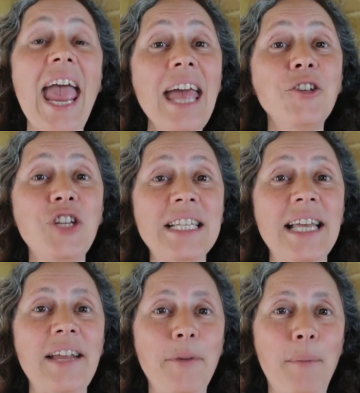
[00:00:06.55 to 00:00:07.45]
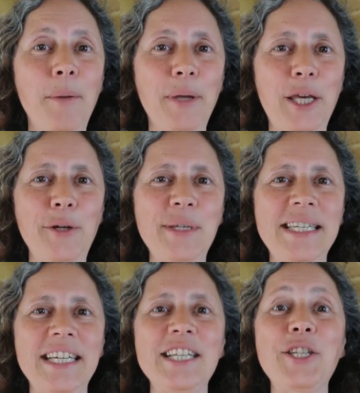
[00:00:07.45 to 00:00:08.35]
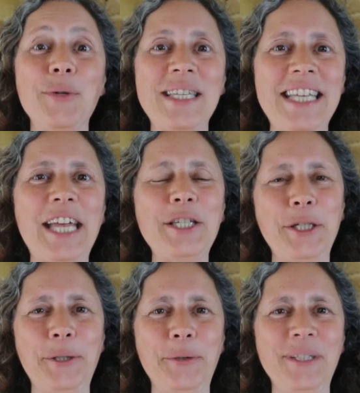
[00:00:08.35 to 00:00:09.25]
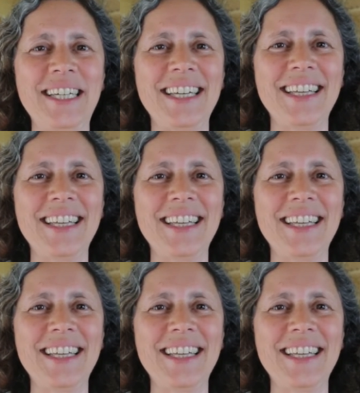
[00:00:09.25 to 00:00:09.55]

and she's letting the public use it, so stay tuned.